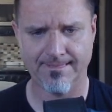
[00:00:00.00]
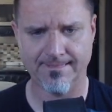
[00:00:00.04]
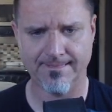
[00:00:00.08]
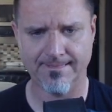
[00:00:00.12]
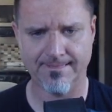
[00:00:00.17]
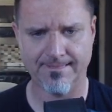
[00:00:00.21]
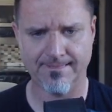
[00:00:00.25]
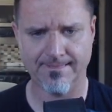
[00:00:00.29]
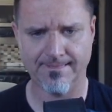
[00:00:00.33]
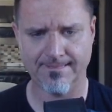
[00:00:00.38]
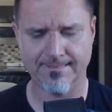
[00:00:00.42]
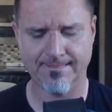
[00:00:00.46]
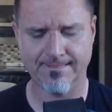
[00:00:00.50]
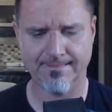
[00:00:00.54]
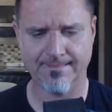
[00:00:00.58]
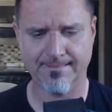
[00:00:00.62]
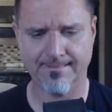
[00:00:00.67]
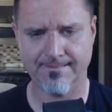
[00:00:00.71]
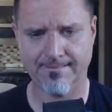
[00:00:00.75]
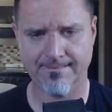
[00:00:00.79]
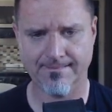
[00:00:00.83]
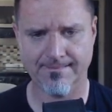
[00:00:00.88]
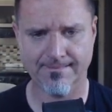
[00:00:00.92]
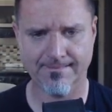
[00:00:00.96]
I
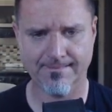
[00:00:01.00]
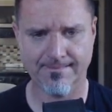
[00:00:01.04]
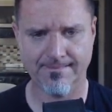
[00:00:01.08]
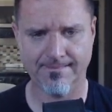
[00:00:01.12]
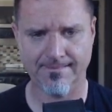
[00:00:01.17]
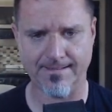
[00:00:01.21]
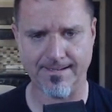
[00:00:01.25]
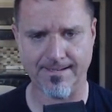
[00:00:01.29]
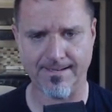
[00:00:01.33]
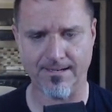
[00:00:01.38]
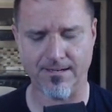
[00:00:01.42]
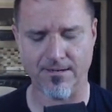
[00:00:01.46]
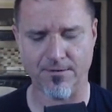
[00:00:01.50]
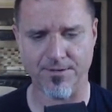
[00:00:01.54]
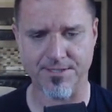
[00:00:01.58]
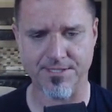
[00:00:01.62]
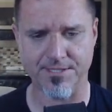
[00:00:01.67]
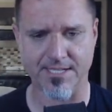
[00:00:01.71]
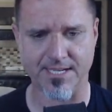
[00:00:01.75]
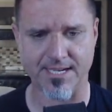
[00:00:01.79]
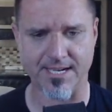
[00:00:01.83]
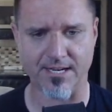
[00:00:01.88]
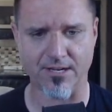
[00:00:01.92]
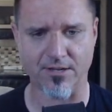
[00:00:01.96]
know
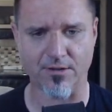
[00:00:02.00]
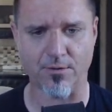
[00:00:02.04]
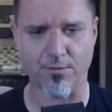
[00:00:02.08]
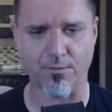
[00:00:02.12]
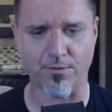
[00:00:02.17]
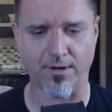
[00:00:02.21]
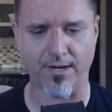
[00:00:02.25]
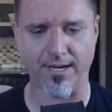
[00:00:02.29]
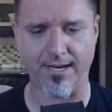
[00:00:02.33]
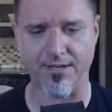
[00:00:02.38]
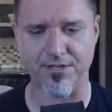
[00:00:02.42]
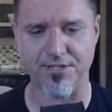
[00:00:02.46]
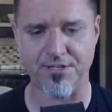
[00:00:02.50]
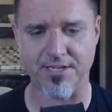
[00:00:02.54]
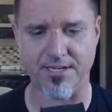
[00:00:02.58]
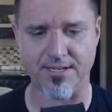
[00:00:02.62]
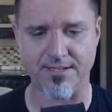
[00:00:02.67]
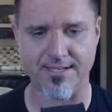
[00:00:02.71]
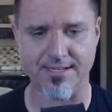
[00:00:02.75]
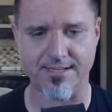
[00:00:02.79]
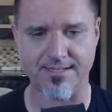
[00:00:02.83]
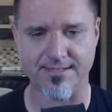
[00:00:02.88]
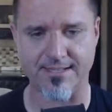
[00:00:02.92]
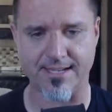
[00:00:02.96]
it's kind of corny and
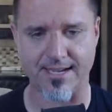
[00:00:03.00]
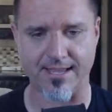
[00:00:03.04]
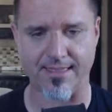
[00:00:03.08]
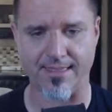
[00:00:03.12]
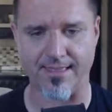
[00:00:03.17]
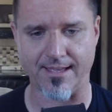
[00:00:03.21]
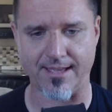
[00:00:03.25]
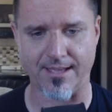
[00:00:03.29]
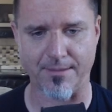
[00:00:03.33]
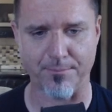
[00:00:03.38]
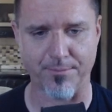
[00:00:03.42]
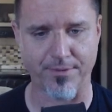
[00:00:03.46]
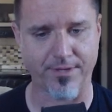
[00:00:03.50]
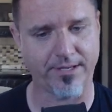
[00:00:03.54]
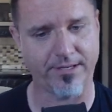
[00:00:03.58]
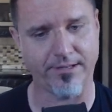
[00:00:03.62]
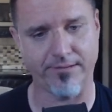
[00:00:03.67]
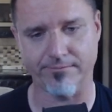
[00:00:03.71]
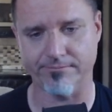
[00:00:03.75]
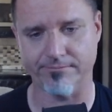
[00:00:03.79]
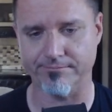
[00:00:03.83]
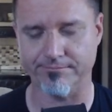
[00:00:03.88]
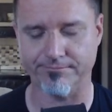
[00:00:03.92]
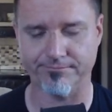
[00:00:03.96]
cheesy to say that,
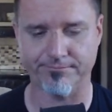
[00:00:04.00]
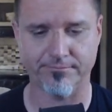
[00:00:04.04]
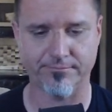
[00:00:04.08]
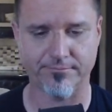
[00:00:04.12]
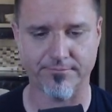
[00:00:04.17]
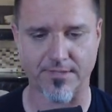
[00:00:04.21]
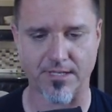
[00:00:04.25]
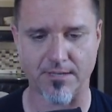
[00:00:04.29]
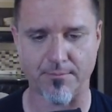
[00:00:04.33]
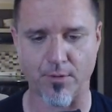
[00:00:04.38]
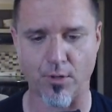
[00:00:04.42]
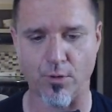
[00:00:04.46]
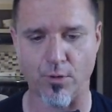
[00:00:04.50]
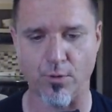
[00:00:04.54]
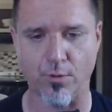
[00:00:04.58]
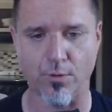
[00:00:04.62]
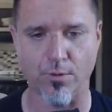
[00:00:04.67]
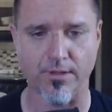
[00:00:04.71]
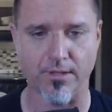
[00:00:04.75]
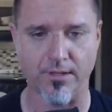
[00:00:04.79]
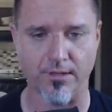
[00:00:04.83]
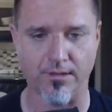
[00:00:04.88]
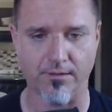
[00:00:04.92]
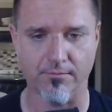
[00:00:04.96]
but I'm
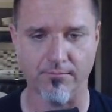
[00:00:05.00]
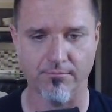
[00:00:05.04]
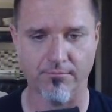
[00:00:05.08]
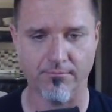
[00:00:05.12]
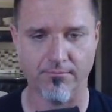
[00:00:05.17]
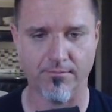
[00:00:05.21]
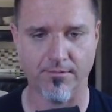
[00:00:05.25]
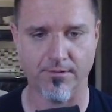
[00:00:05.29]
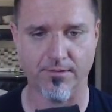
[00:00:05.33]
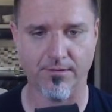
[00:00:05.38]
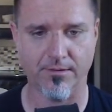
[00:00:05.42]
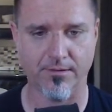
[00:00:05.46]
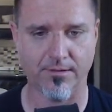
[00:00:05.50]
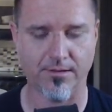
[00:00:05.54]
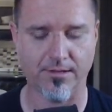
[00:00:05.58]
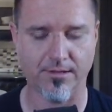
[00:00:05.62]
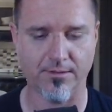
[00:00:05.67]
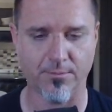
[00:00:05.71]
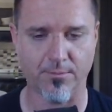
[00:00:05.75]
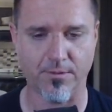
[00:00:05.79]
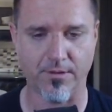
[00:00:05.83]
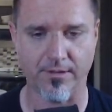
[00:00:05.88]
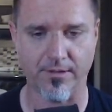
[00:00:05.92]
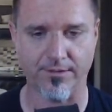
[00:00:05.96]
old and
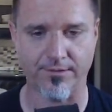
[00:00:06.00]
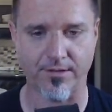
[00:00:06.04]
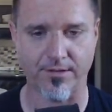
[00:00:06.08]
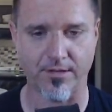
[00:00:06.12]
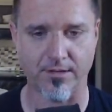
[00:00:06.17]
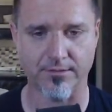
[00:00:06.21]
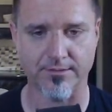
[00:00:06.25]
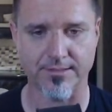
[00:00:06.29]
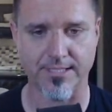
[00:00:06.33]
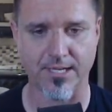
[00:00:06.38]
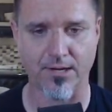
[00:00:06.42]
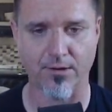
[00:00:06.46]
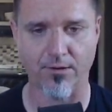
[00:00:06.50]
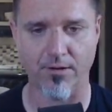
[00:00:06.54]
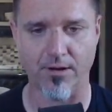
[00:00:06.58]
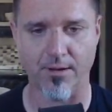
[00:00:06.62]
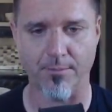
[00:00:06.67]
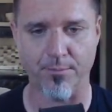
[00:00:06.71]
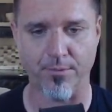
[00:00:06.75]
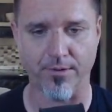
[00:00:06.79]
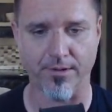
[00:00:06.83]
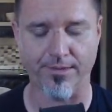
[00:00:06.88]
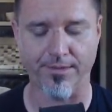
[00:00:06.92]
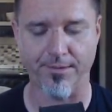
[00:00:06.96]
that's one of the songs I grew
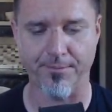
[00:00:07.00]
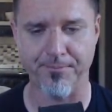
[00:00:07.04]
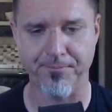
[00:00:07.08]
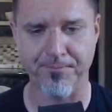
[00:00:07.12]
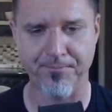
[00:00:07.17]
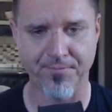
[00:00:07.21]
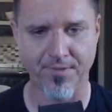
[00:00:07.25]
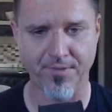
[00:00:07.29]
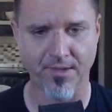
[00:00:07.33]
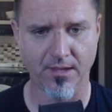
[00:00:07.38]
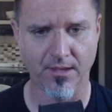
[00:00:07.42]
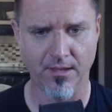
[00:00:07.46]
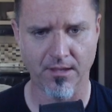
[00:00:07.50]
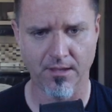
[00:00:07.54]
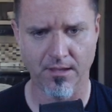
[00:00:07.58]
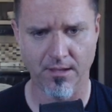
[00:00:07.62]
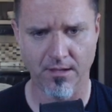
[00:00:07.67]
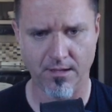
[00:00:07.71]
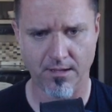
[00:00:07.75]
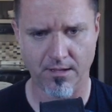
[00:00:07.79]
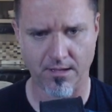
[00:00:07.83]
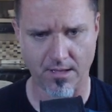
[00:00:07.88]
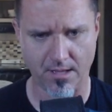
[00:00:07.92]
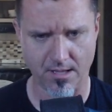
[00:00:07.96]
up with.
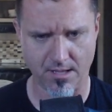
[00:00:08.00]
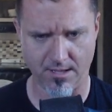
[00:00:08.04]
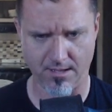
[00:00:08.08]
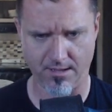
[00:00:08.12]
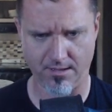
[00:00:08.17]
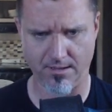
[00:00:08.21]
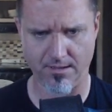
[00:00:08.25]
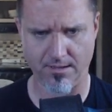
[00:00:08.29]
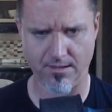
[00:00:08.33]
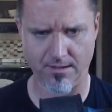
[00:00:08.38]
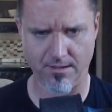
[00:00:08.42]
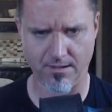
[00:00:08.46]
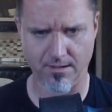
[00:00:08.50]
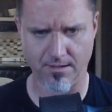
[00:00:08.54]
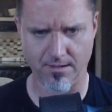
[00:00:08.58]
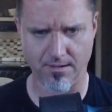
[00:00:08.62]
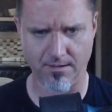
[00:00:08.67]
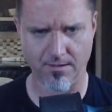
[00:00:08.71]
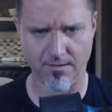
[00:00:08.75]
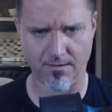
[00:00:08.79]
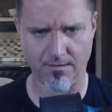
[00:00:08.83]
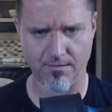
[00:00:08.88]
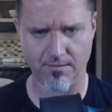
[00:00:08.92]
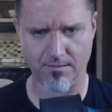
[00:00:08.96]

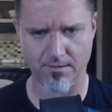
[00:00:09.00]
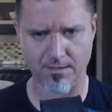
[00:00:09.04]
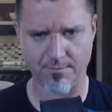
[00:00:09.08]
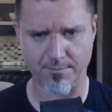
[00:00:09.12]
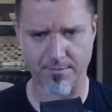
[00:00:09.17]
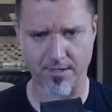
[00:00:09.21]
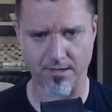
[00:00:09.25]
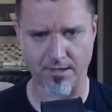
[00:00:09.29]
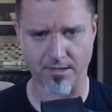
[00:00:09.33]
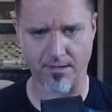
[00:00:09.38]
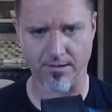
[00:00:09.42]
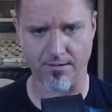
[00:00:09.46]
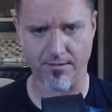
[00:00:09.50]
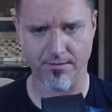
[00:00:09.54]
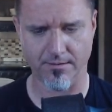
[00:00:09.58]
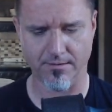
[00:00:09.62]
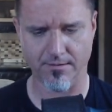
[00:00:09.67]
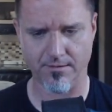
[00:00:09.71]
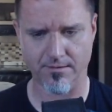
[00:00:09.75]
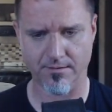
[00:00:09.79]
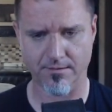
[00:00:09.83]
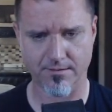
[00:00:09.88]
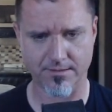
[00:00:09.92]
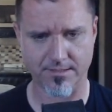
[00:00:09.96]
Oh, come on.
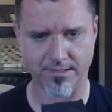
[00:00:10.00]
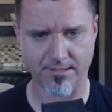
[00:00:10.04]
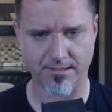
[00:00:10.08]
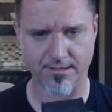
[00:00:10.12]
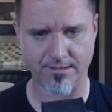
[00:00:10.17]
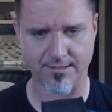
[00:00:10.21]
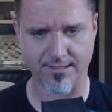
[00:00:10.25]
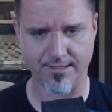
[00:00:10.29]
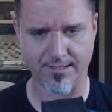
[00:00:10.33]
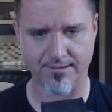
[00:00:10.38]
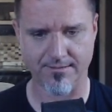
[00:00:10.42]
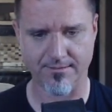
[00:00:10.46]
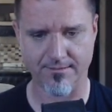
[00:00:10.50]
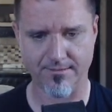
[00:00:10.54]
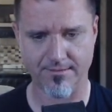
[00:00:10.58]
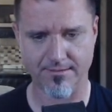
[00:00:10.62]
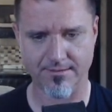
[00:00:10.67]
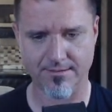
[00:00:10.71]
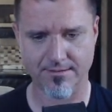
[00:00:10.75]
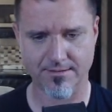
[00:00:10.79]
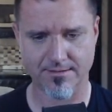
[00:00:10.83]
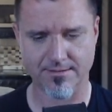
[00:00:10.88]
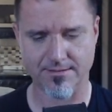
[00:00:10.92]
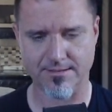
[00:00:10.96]
Seriously?
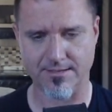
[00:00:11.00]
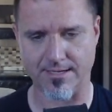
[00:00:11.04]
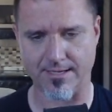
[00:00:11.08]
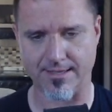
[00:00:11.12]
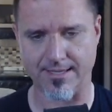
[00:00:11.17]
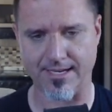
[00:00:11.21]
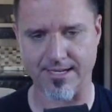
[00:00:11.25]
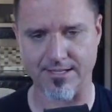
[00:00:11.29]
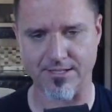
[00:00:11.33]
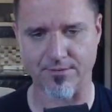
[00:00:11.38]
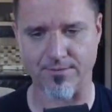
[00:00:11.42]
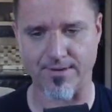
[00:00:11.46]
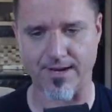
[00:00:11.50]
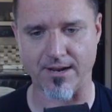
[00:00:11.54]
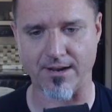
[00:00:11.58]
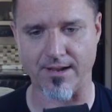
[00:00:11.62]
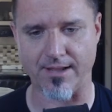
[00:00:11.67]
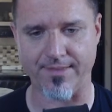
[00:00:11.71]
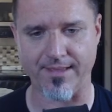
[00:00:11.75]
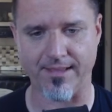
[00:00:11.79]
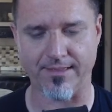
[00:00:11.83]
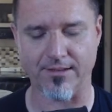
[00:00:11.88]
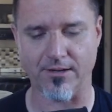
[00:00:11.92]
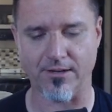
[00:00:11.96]
I think
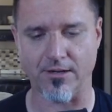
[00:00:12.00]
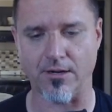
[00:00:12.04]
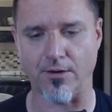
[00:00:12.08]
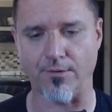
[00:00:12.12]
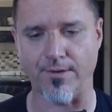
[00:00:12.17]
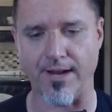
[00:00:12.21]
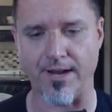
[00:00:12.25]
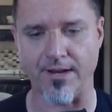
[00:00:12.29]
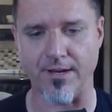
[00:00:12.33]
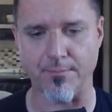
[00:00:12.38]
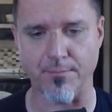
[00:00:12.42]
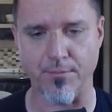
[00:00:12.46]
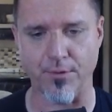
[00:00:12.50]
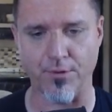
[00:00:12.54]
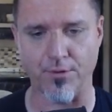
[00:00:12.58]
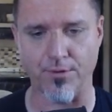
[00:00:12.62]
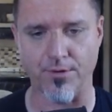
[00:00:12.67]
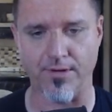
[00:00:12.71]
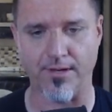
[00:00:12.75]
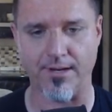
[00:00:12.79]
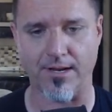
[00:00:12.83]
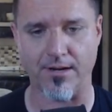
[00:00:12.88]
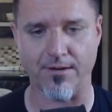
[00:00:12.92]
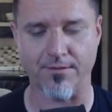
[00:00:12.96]
they're around a
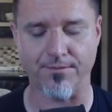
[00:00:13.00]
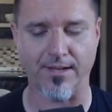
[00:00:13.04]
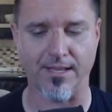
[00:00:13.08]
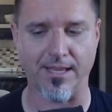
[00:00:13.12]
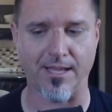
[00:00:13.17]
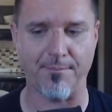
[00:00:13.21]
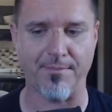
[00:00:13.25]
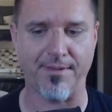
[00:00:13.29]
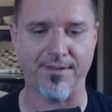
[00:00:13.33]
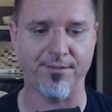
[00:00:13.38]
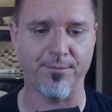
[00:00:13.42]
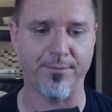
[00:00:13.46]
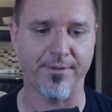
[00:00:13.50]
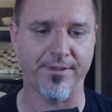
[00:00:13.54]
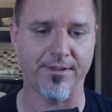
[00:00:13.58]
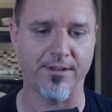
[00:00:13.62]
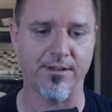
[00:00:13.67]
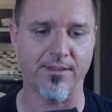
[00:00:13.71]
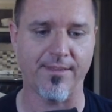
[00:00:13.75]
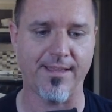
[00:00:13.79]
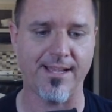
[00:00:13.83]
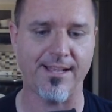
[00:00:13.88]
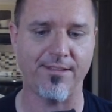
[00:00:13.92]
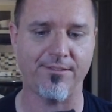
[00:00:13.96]
moon and I don't feel like messing with
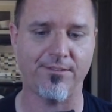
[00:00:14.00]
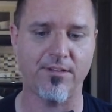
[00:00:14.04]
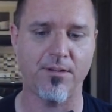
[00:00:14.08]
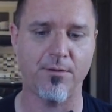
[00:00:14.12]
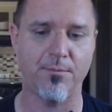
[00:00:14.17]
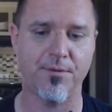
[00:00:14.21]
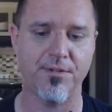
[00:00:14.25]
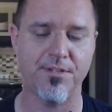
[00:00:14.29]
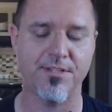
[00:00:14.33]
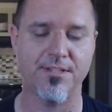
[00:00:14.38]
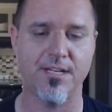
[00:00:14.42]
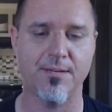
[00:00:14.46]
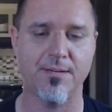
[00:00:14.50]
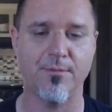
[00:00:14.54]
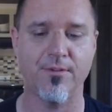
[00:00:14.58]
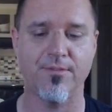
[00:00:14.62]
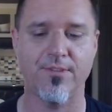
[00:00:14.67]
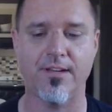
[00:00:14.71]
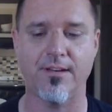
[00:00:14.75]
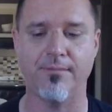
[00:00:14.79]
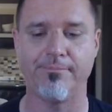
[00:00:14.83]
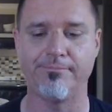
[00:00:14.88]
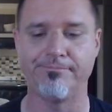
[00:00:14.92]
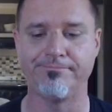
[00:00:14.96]
all that, so we're just gonna
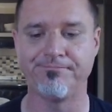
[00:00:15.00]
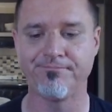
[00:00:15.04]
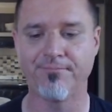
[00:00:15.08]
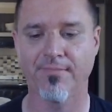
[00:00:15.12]
move on.